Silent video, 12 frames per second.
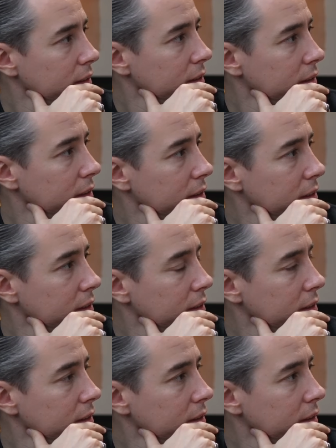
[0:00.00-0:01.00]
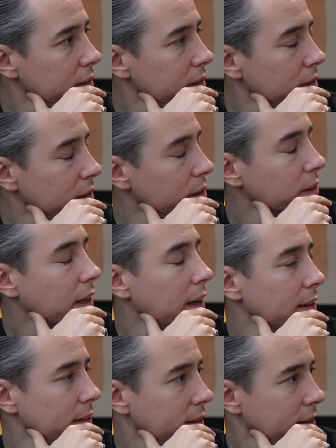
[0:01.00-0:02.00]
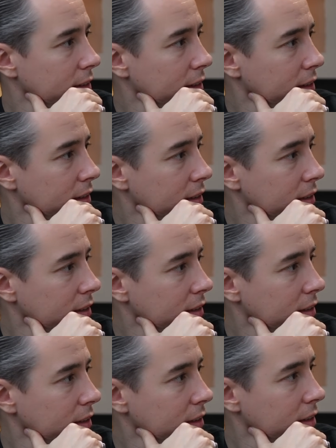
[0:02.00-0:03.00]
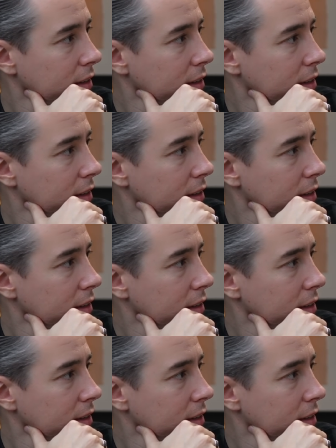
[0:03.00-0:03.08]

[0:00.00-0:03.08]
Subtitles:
The person shown says nothing.